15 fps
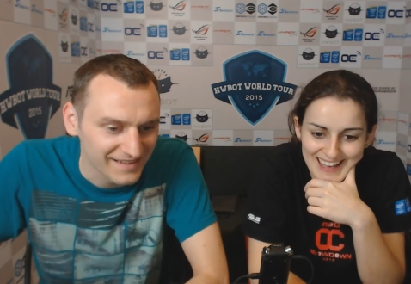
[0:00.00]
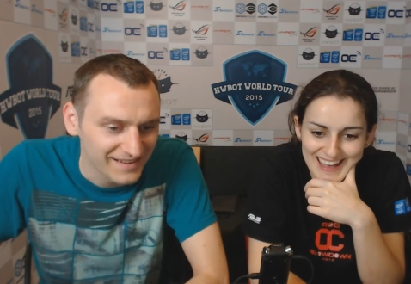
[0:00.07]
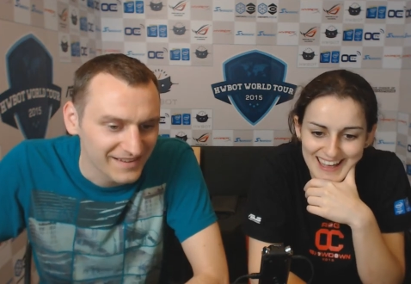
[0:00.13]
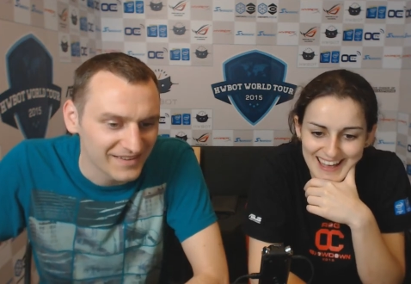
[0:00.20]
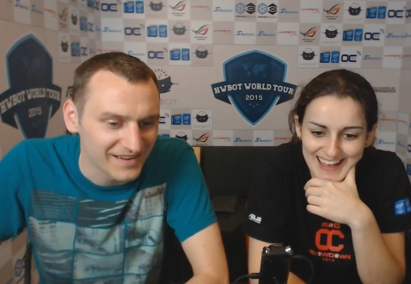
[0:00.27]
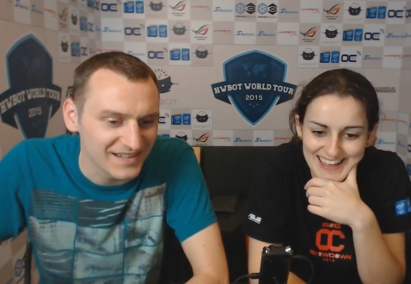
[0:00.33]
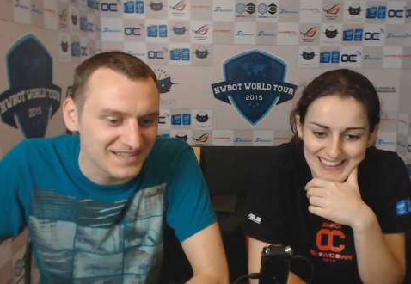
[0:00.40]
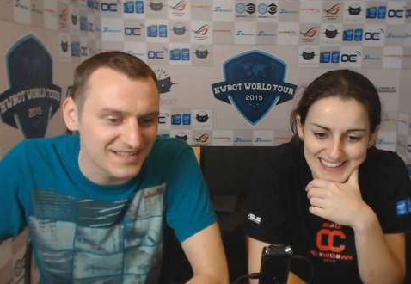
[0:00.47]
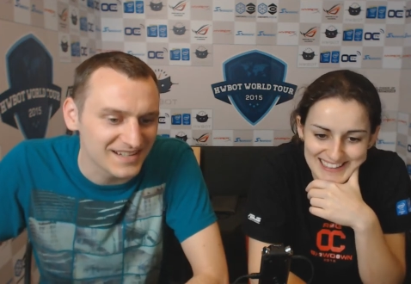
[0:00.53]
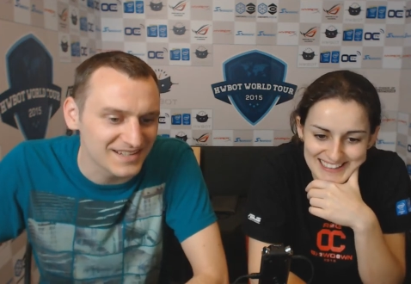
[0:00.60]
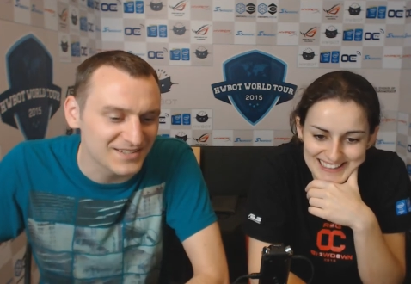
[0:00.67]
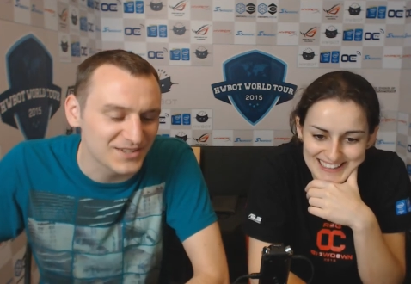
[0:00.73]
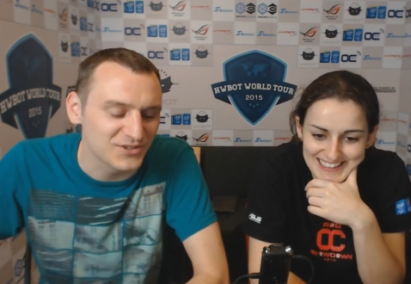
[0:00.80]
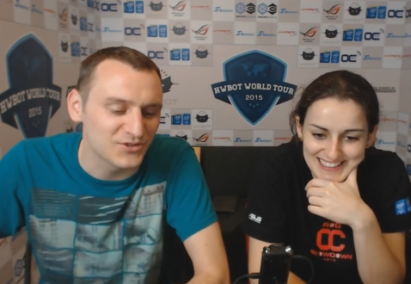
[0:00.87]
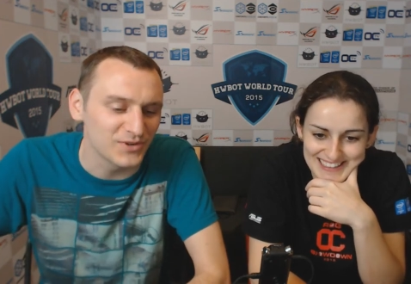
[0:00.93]

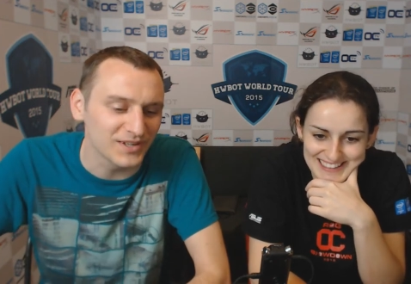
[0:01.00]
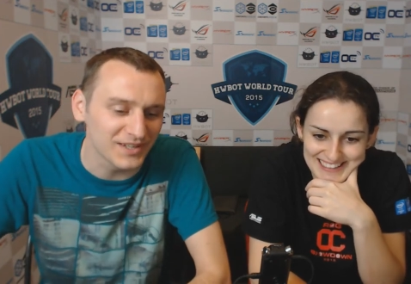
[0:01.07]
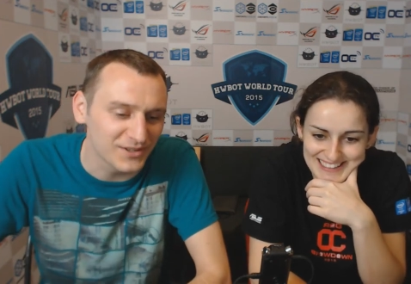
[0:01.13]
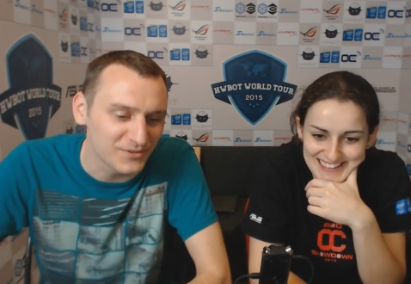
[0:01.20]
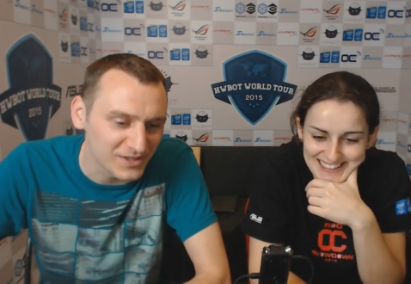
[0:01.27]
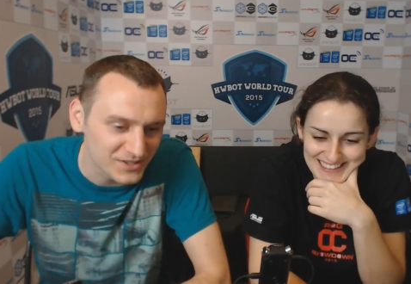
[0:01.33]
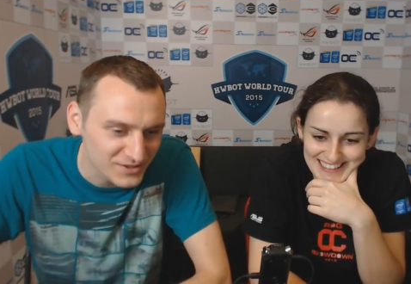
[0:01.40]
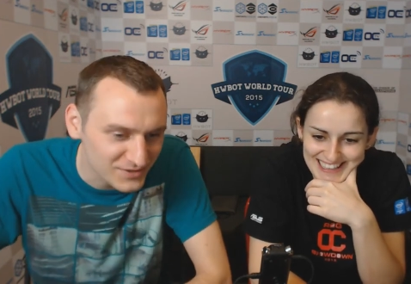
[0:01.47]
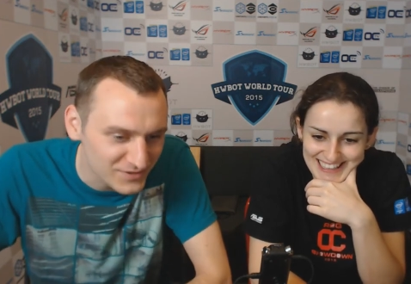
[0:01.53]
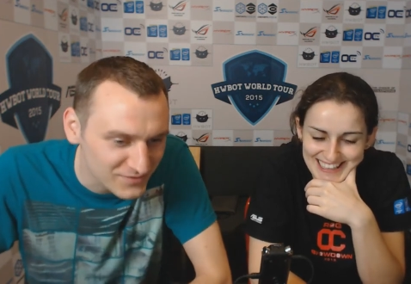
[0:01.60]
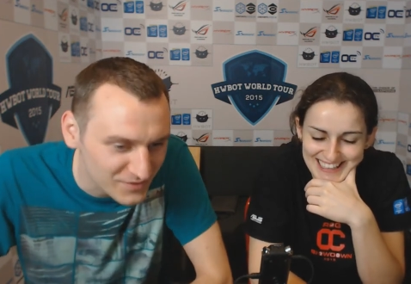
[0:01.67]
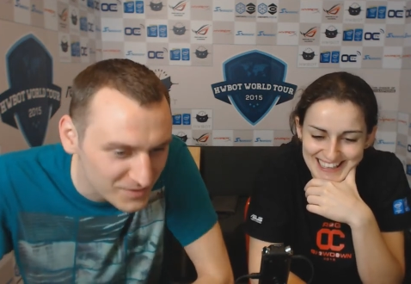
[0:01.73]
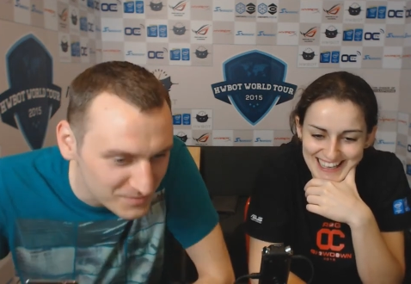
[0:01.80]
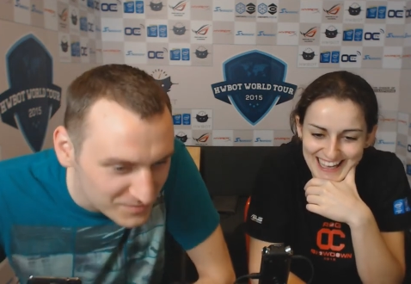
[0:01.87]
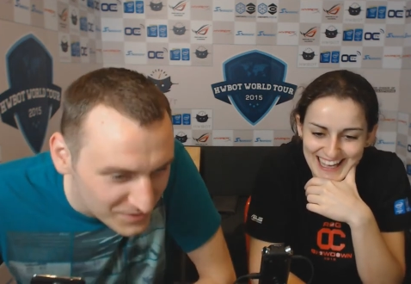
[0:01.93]
Speaker 1: There's the tricky questions
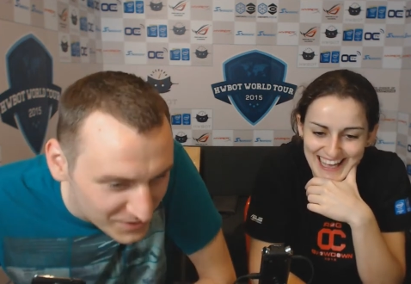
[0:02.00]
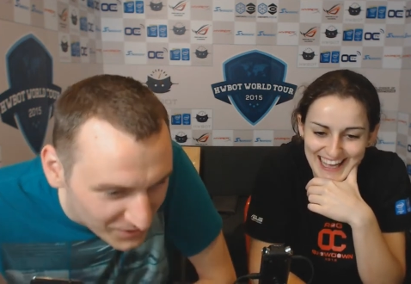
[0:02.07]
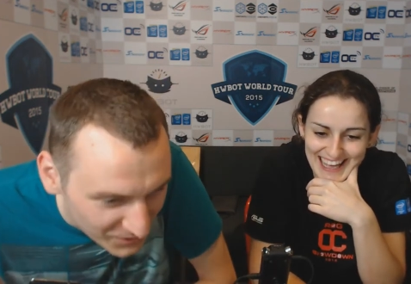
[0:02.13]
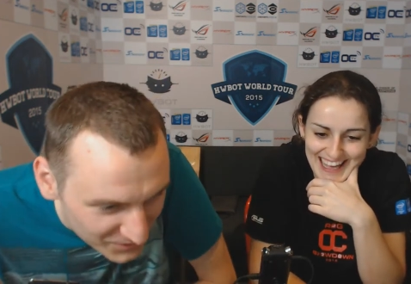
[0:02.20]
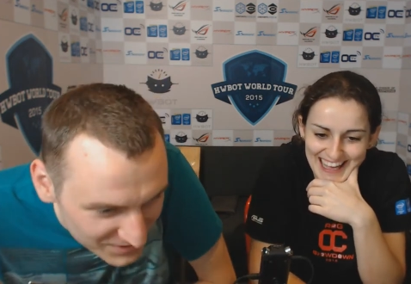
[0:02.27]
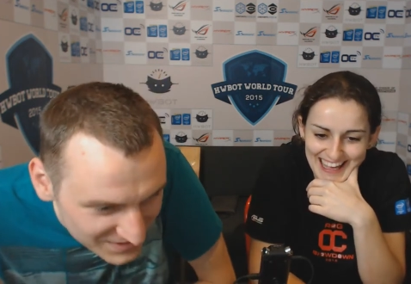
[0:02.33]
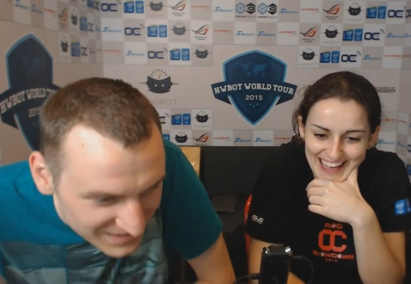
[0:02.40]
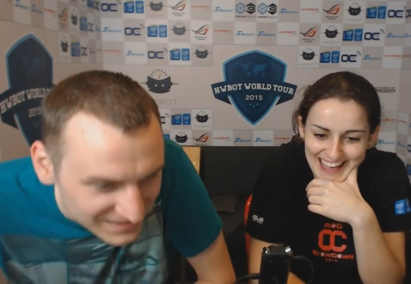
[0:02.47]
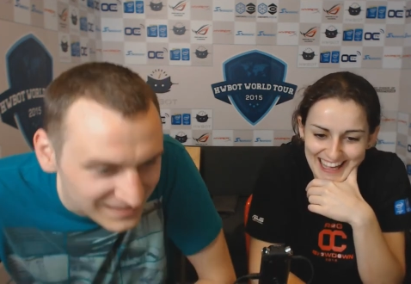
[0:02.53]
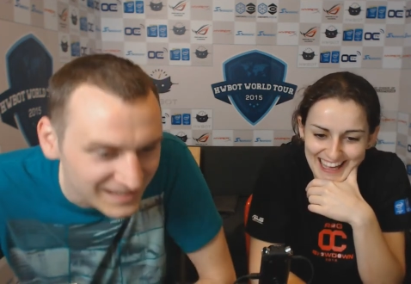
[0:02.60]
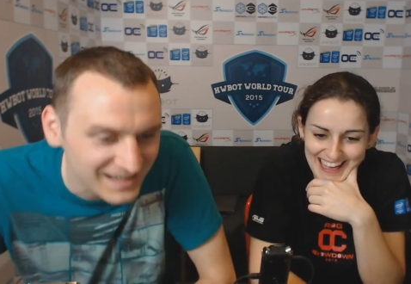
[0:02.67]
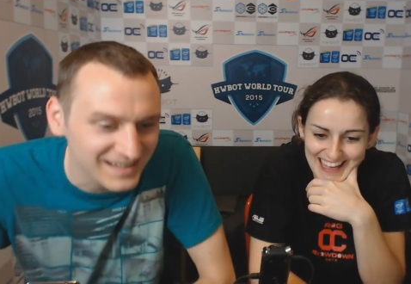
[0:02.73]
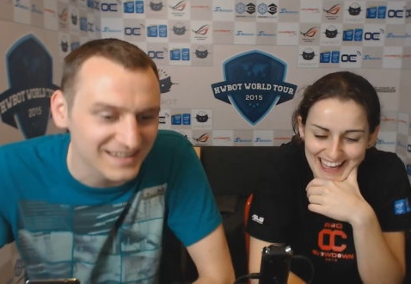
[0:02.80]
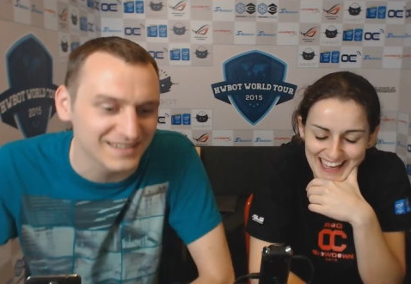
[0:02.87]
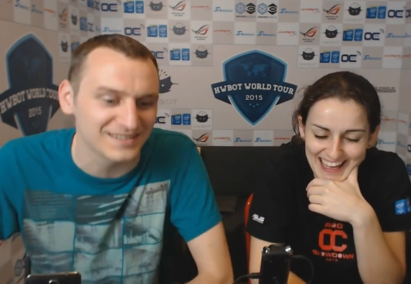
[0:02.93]
from
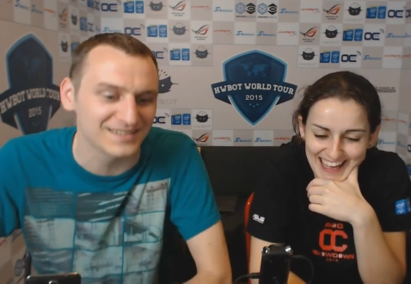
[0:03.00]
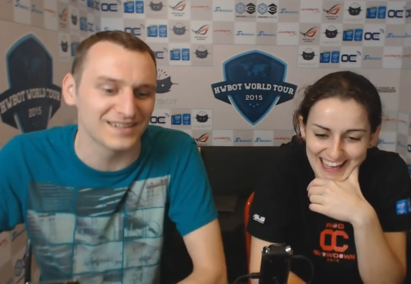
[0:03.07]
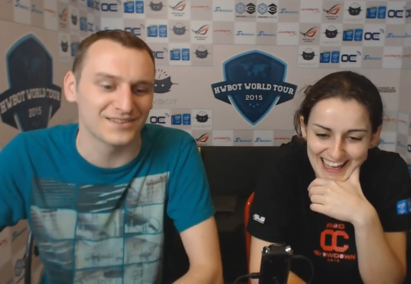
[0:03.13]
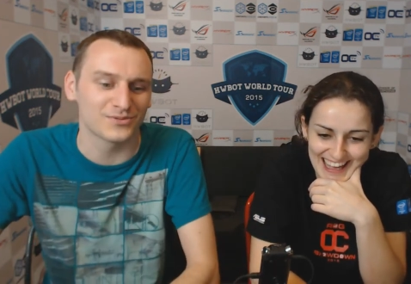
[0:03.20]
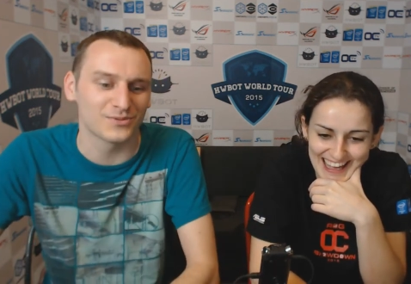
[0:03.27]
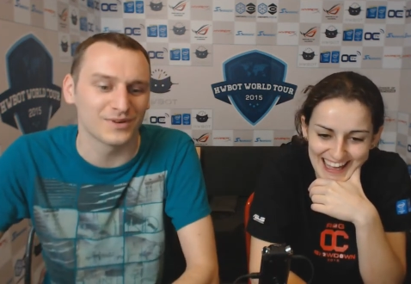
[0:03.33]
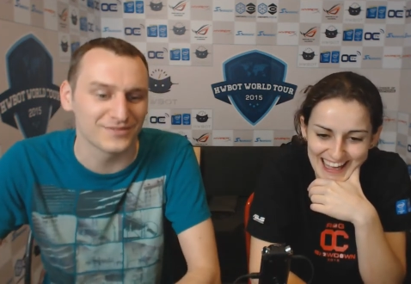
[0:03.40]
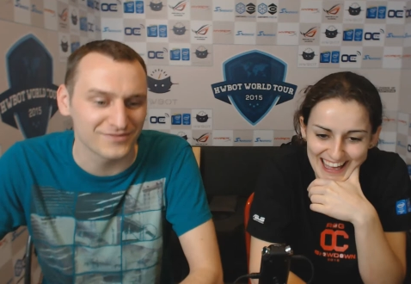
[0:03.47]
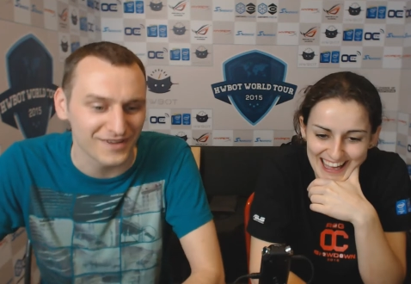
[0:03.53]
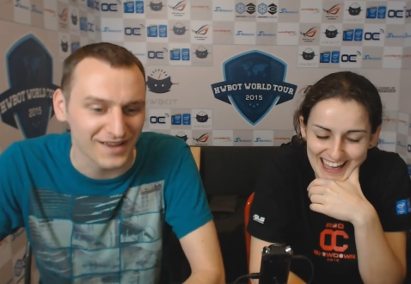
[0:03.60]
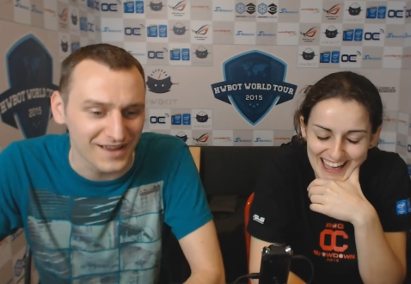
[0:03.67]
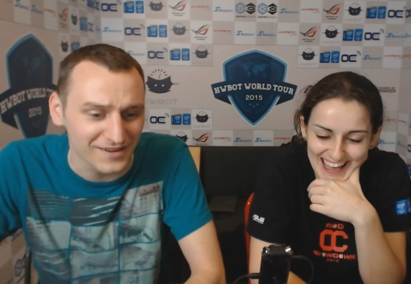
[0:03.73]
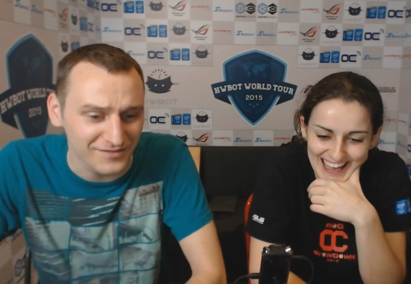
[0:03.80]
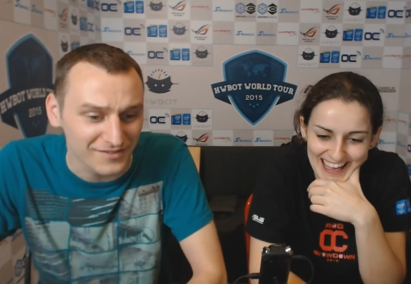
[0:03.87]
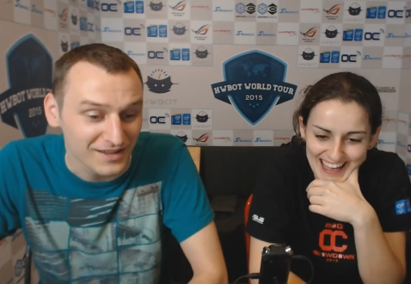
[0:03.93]
Ozzy1925.